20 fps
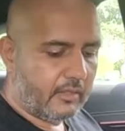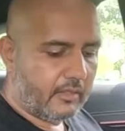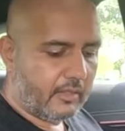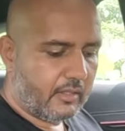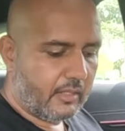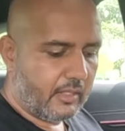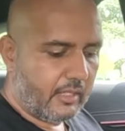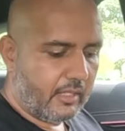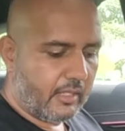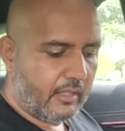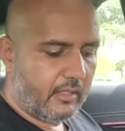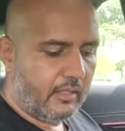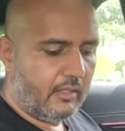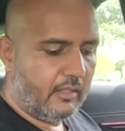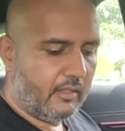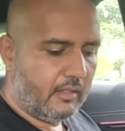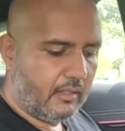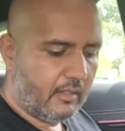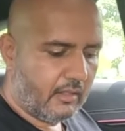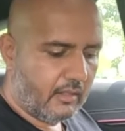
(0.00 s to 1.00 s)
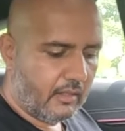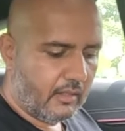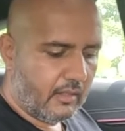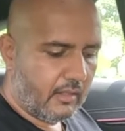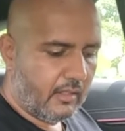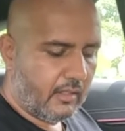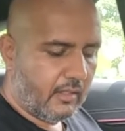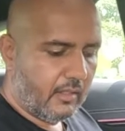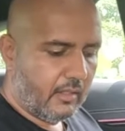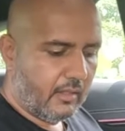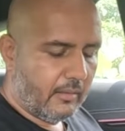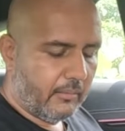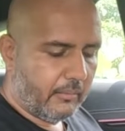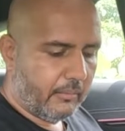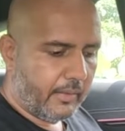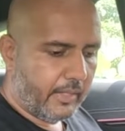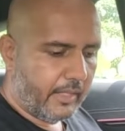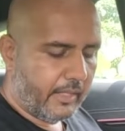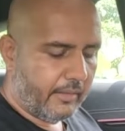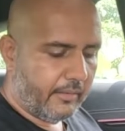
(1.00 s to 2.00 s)
screen,
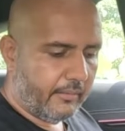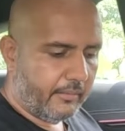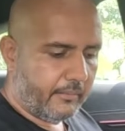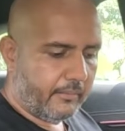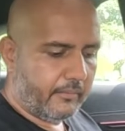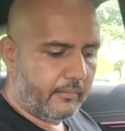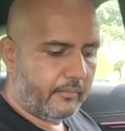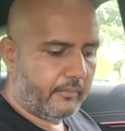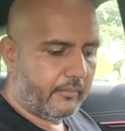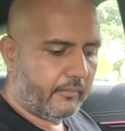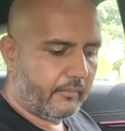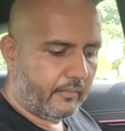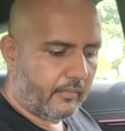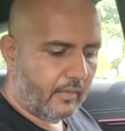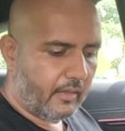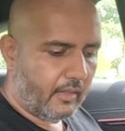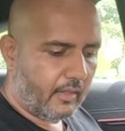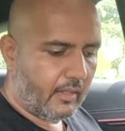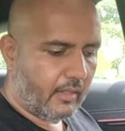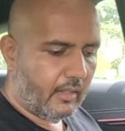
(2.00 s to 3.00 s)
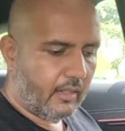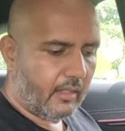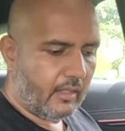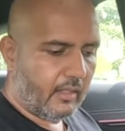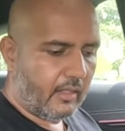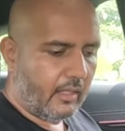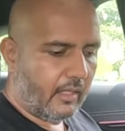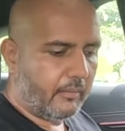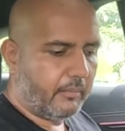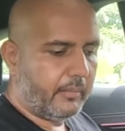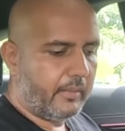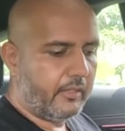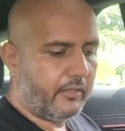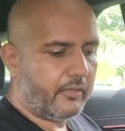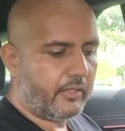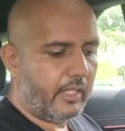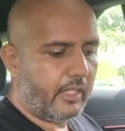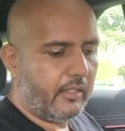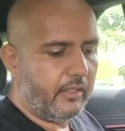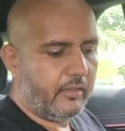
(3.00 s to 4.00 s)
but I've been
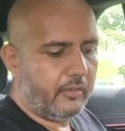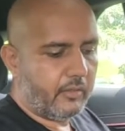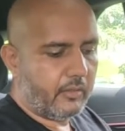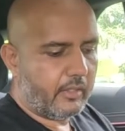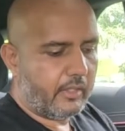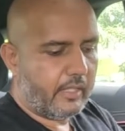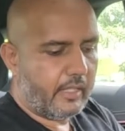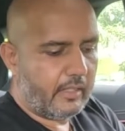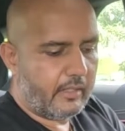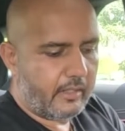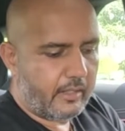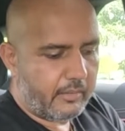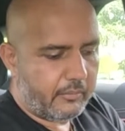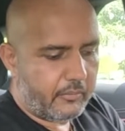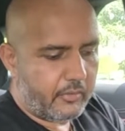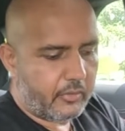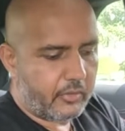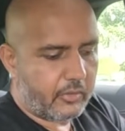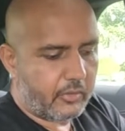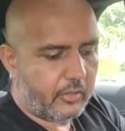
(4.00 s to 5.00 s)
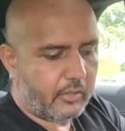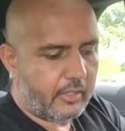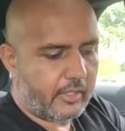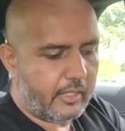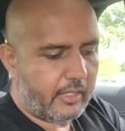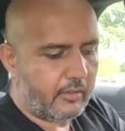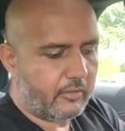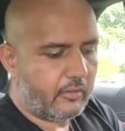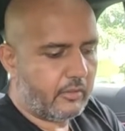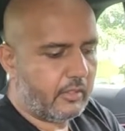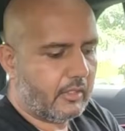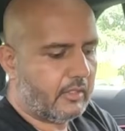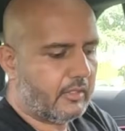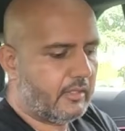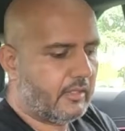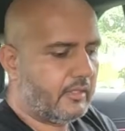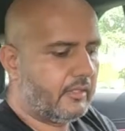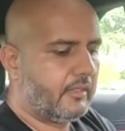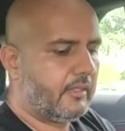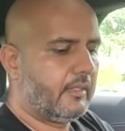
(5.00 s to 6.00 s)
trying to get them to connect to the
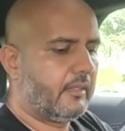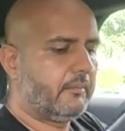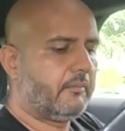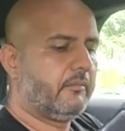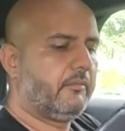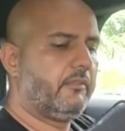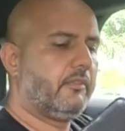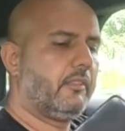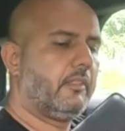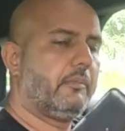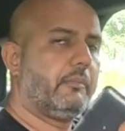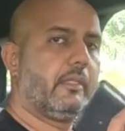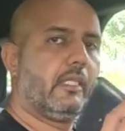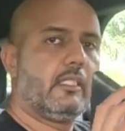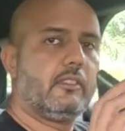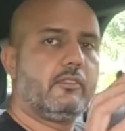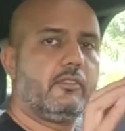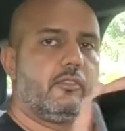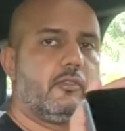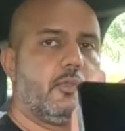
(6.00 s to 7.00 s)
system for the past